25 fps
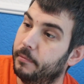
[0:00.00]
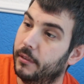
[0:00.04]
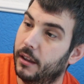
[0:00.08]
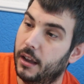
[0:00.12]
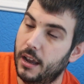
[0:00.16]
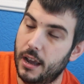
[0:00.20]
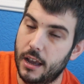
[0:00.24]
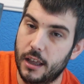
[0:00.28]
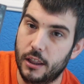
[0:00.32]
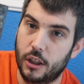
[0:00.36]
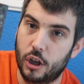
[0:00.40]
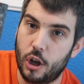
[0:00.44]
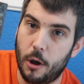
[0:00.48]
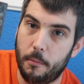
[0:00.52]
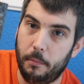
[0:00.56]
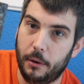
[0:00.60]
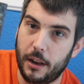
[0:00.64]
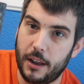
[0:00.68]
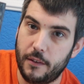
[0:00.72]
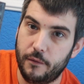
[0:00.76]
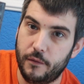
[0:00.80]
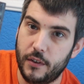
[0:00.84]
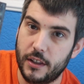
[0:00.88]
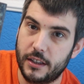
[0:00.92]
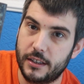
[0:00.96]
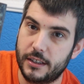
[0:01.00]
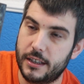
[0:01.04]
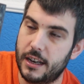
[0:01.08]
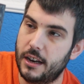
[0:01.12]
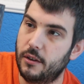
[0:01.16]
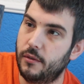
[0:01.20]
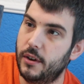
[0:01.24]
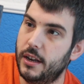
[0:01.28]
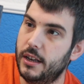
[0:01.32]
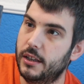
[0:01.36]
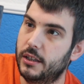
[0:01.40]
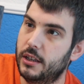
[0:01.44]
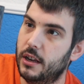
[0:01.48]
complete 5th
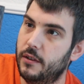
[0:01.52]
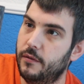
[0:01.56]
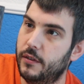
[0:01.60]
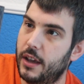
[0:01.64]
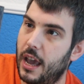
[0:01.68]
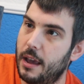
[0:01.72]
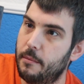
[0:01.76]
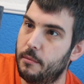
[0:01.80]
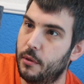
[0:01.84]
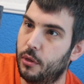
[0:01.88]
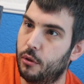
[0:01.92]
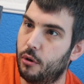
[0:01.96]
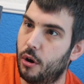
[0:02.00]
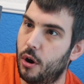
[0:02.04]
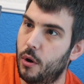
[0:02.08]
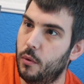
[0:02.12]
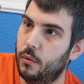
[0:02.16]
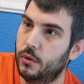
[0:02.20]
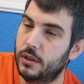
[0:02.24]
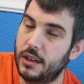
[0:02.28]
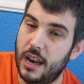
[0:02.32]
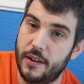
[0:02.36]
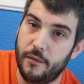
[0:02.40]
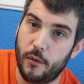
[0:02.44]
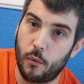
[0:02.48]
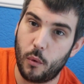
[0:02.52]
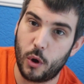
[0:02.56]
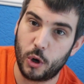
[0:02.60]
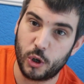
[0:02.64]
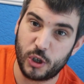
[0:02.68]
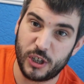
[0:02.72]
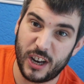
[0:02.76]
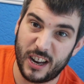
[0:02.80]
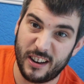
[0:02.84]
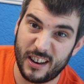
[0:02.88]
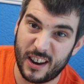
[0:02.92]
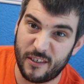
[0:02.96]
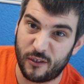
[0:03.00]
series of Game of Thrones. Never
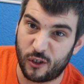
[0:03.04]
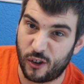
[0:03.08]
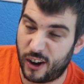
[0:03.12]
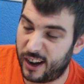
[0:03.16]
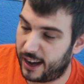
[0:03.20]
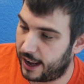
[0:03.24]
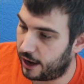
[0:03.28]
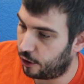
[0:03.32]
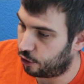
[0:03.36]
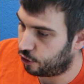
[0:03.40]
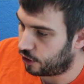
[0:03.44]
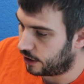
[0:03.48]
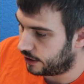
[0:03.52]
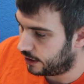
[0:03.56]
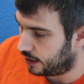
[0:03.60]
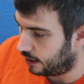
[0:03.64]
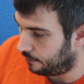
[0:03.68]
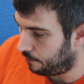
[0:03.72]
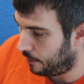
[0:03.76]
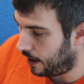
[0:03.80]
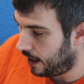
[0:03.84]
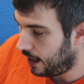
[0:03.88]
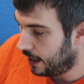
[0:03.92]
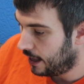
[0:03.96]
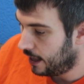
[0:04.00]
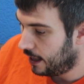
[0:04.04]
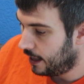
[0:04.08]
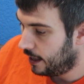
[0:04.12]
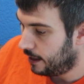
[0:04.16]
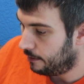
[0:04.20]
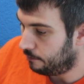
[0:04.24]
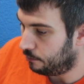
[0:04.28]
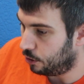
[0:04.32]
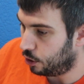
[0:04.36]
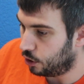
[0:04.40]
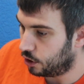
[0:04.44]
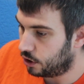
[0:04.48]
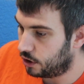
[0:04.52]
watched it, never really interested me.
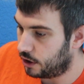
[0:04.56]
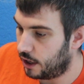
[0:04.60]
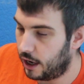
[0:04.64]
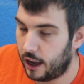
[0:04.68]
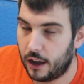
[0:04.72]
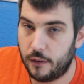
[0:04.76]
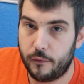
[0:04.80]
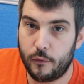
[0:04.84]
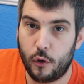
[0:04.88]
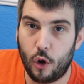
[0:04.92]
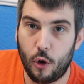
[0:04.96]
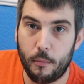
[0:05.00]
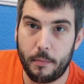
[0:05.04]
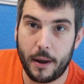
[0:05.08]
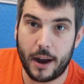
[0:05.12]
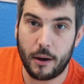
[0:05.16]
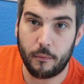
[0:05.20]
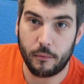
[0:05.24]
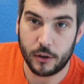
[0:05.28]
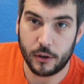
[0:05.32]
But a £4